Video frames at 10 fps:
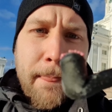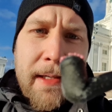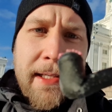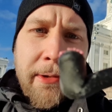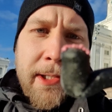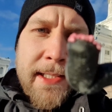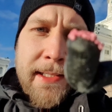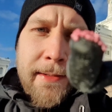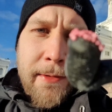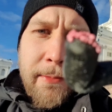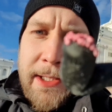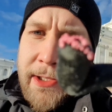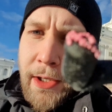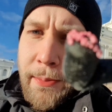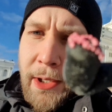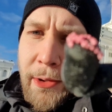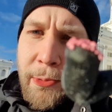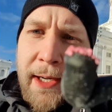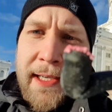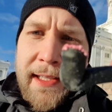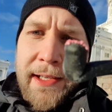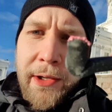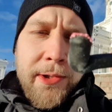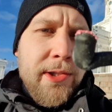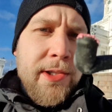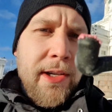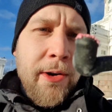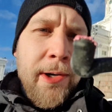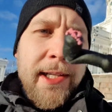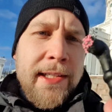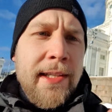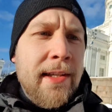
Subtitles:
licorice with some red dots on it.